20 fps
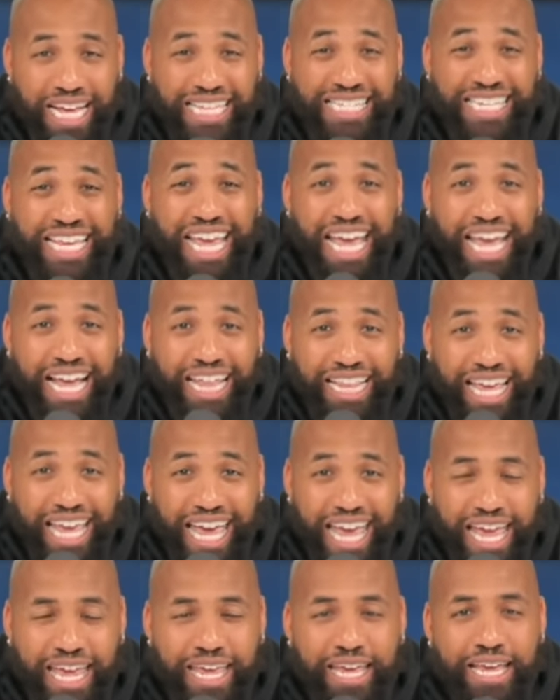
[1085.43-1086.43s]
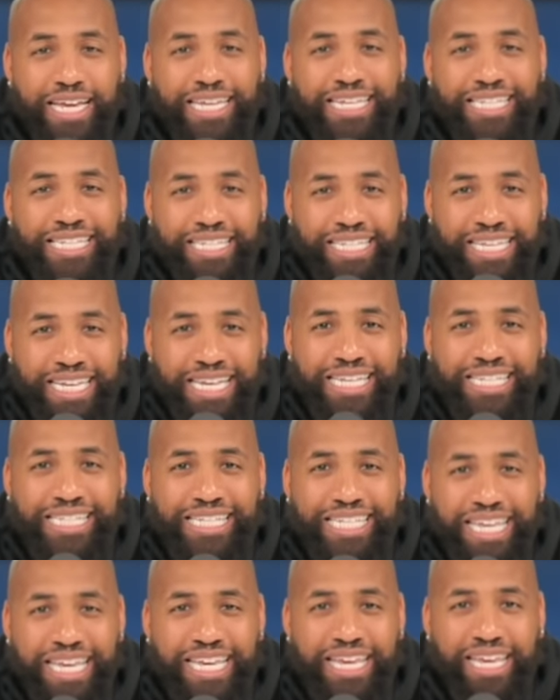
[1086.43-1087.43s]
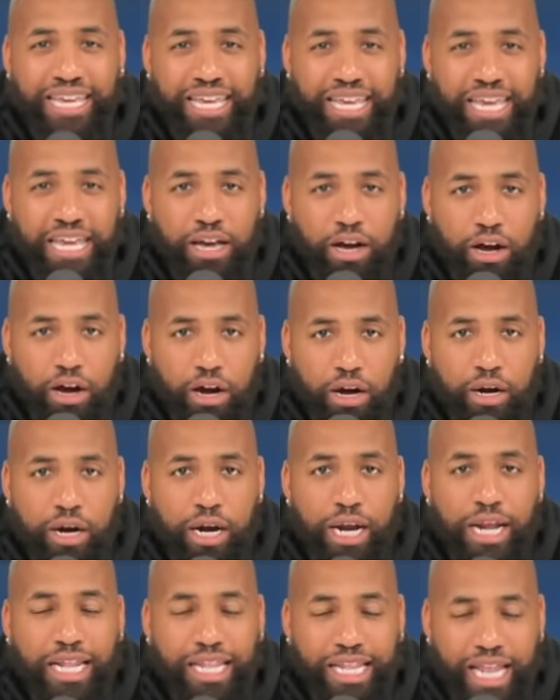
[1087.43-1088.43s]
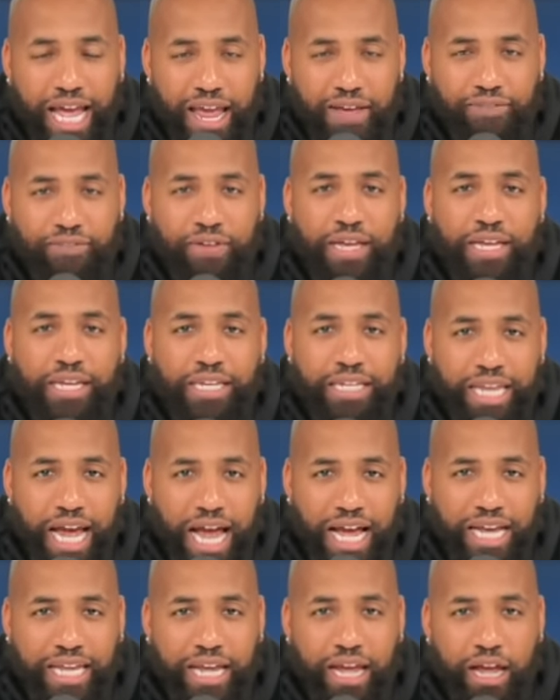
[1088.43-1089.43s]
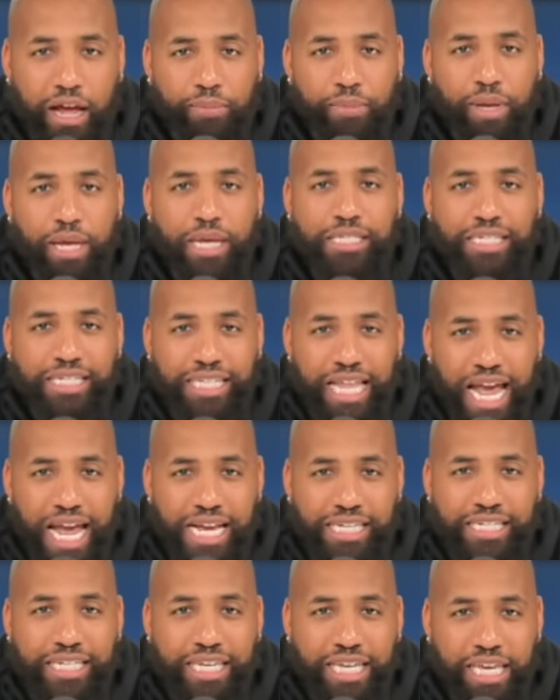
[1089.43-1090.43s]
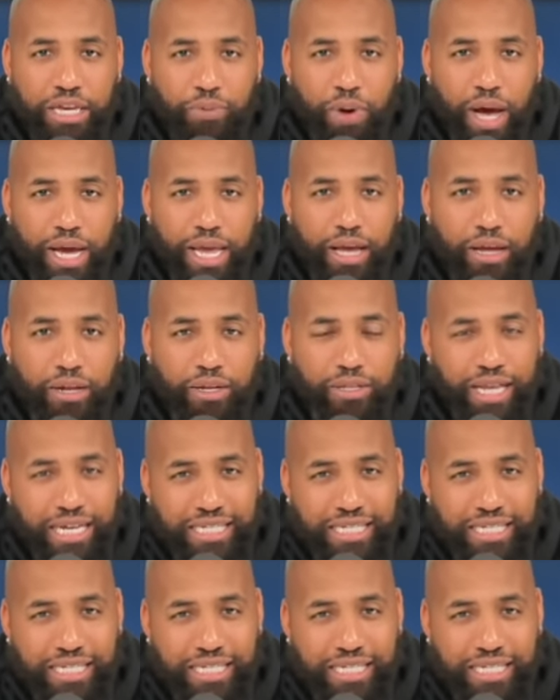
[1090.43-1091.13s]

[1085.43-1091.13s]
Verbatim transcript: That's L A D D E R life dot com slash E Y L.